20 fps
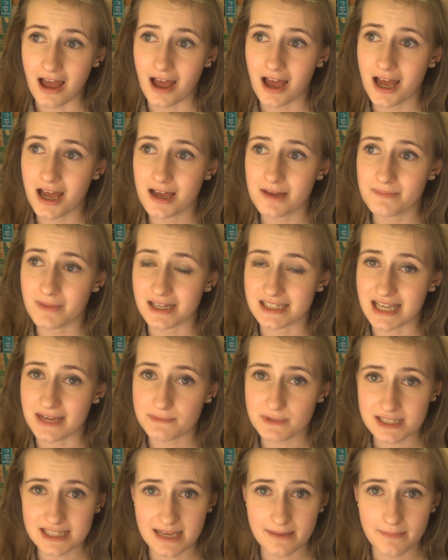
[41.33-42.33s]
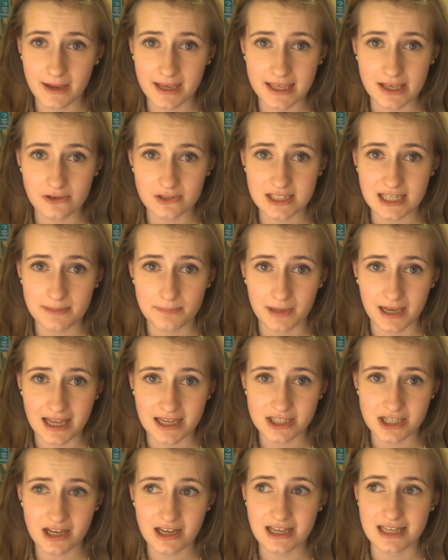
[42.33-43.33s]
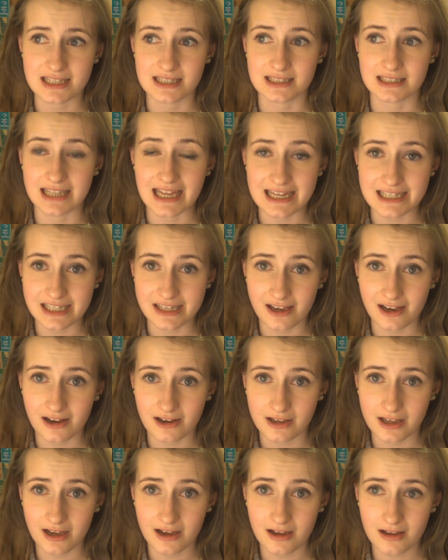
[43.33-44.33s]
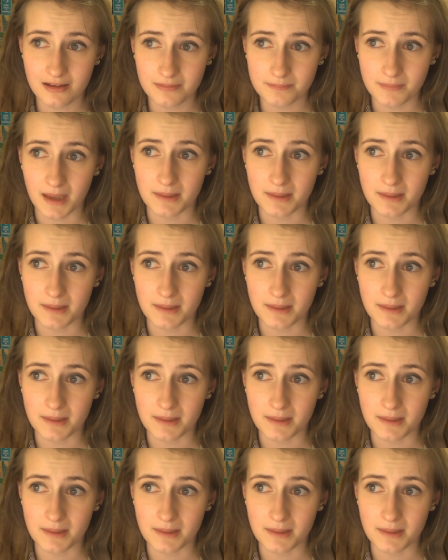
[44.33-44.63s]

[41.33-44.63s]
I'd have to say my guilty pleasure is Lady Gaga.